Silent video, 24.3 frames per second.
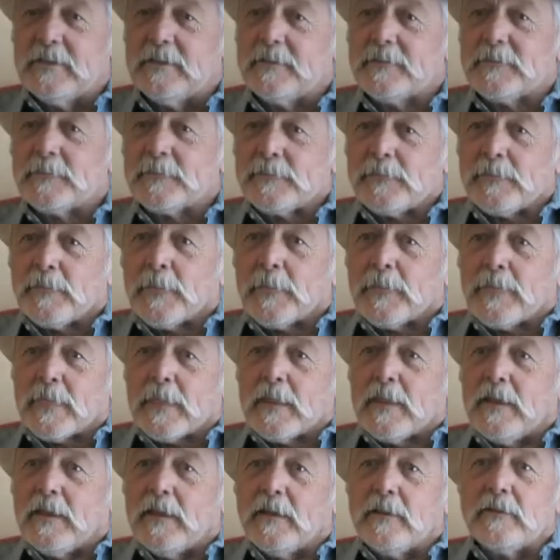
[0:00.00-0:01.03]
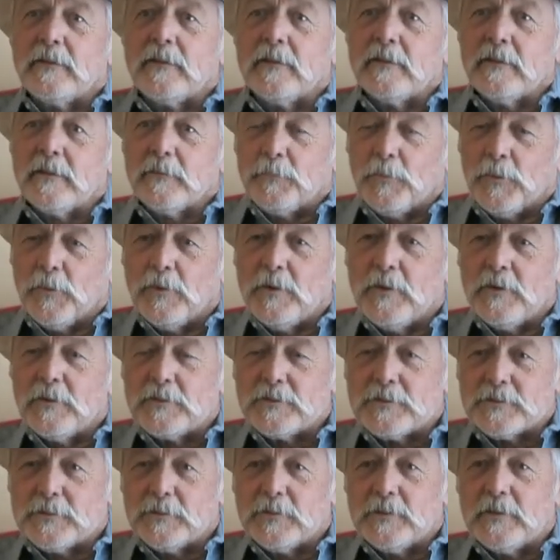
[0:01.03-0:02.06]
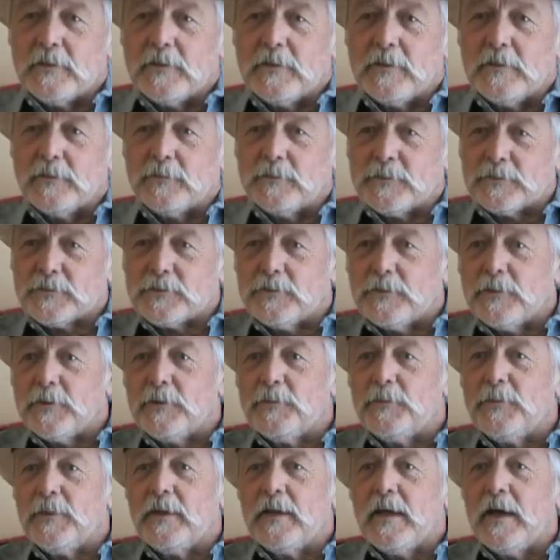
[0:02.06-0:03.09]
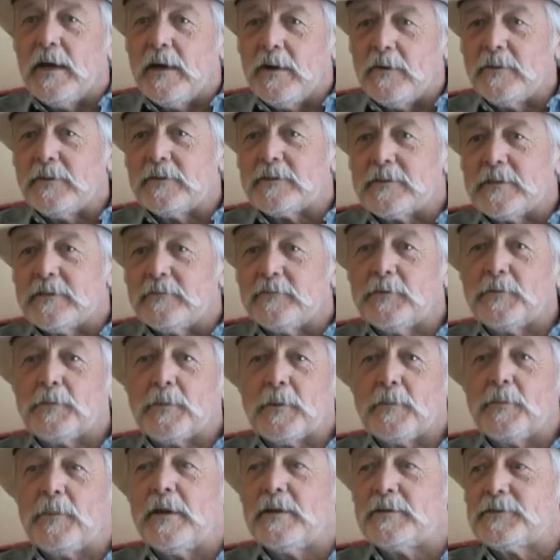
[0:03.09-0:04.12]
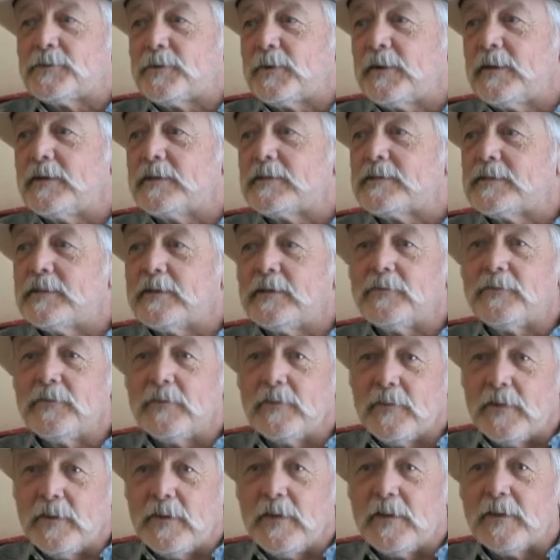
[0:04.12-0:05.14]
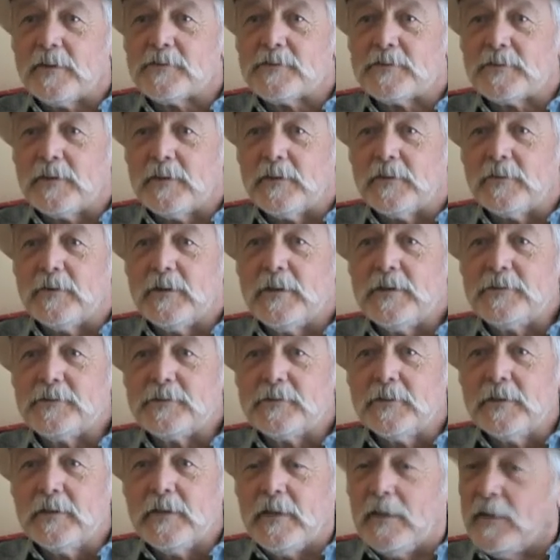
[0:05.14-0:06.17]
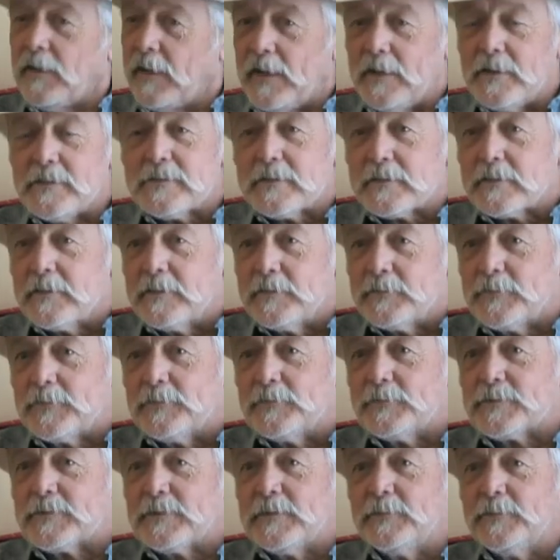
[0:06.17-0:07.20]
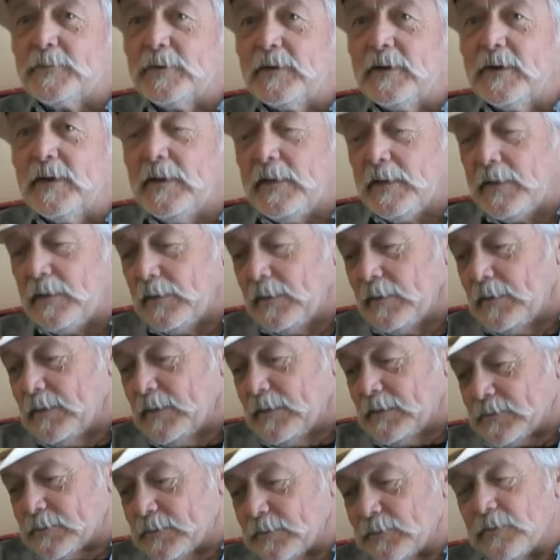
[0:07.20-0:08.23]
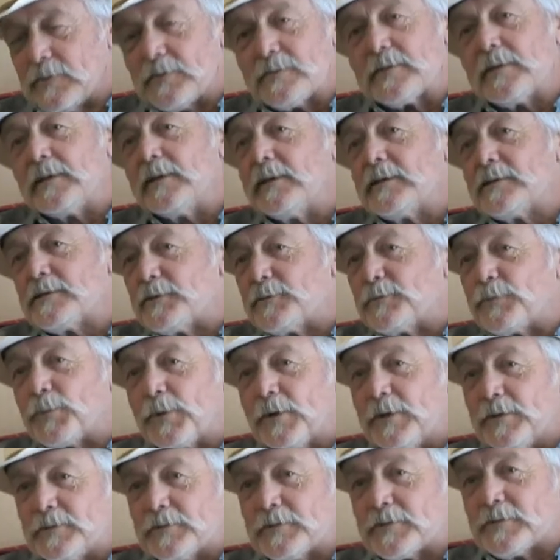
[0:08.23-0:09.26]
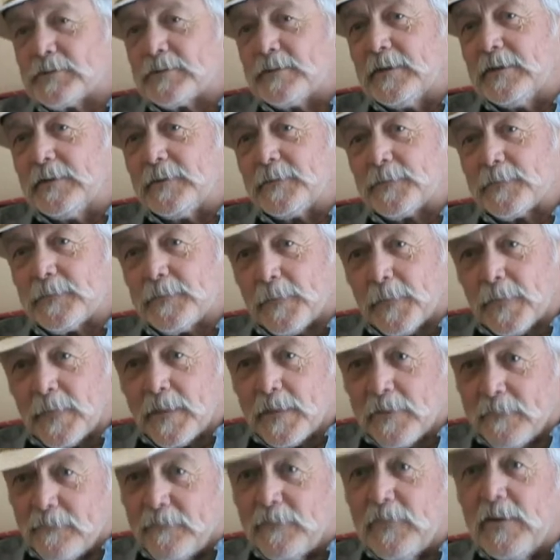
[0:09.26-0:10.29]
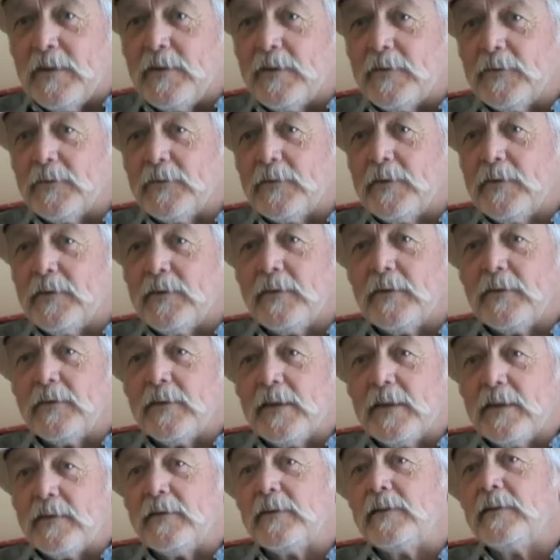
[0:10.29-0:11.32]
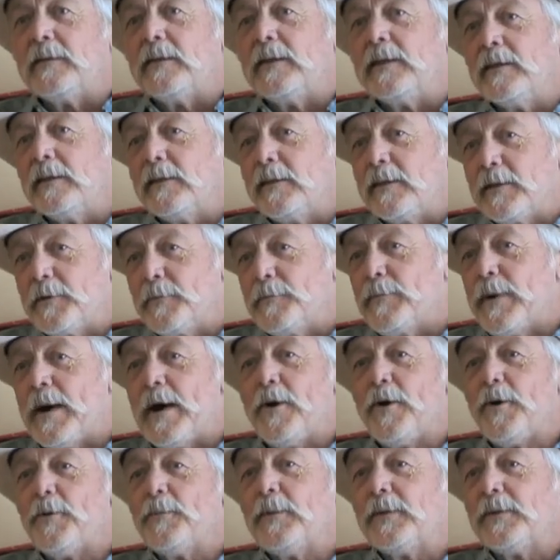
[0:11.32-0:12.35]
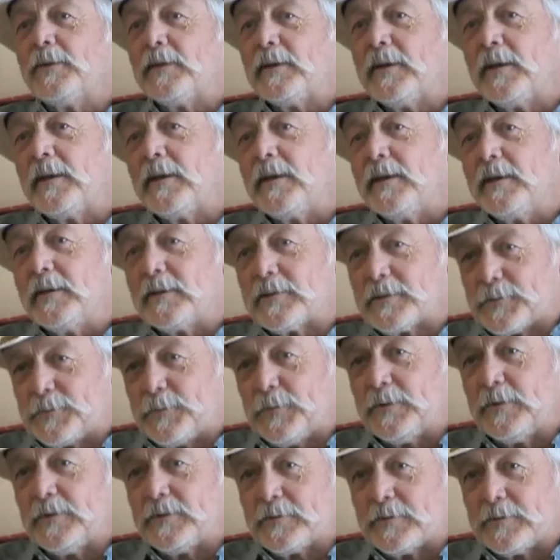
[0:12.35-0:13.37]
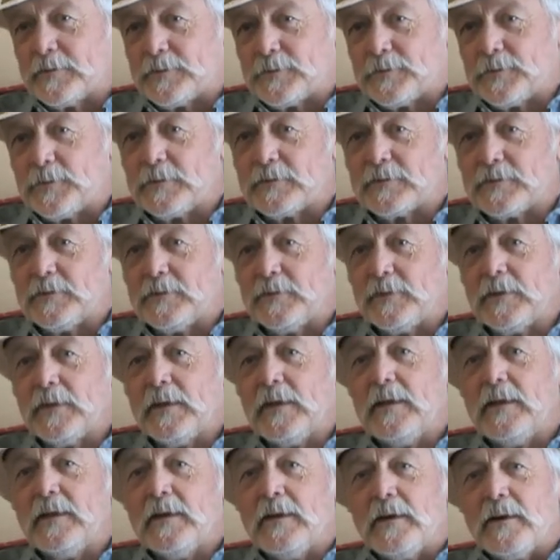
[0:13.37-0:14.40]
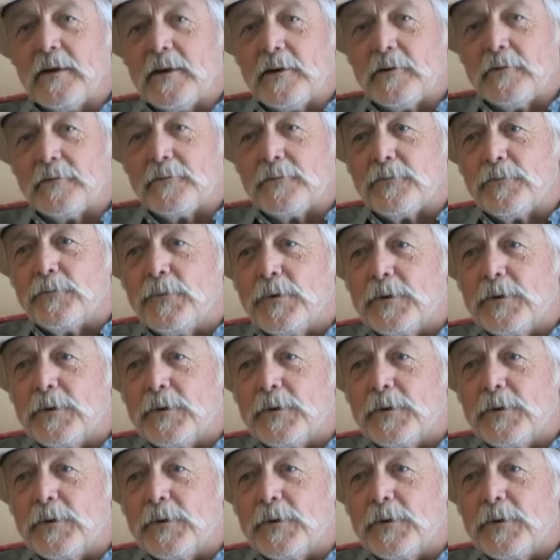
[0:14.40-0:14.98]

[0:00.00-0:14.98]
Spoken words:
it. And then the point of the story then was going to be, how does evil perpetuate itself in the next generation? It has to come from somewhere. So this innocent preacher's son found that the empowerment that he experienced as a result of